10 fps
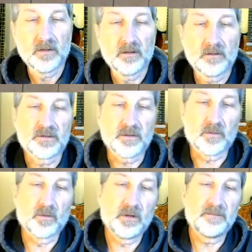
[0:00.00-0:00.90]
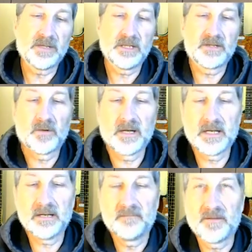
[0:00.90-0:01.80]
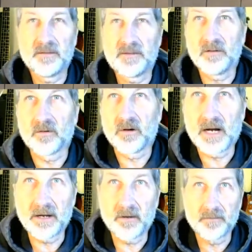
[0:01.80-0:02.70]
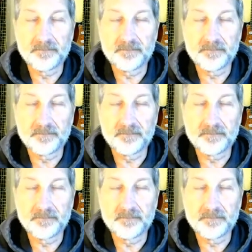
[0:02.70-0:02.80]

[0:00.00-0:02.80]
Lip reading: So your roll of D20, 15 or higher,